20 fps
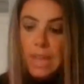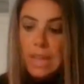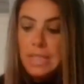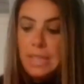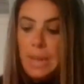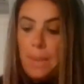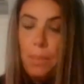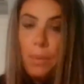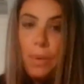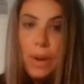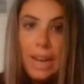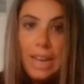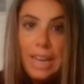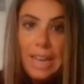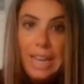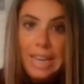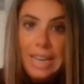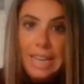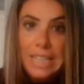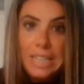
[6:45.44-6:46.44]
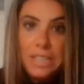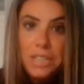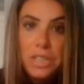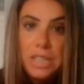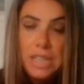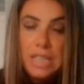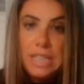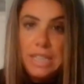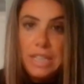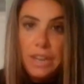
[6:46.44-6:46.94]
separating it into
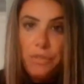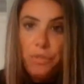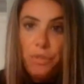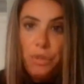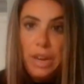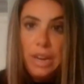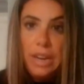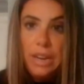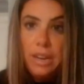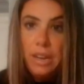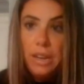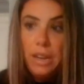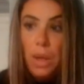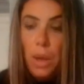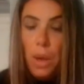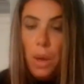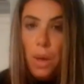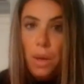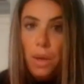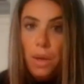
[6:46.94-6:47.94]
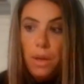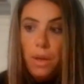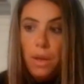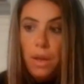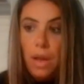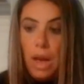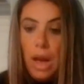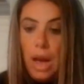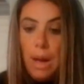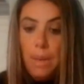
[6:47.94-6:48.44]
the different
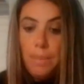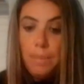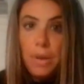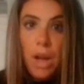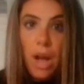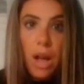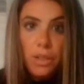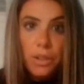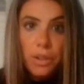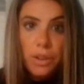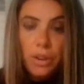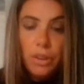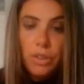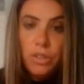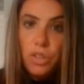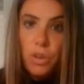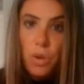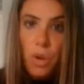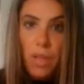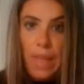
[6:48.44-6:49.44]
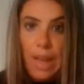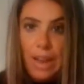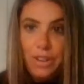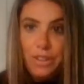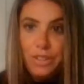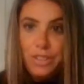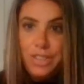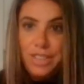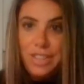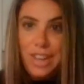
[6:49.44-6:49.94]
colors and all that
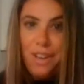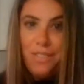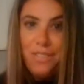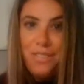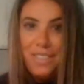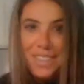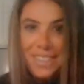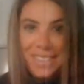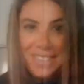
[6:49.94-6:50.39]
good stuff.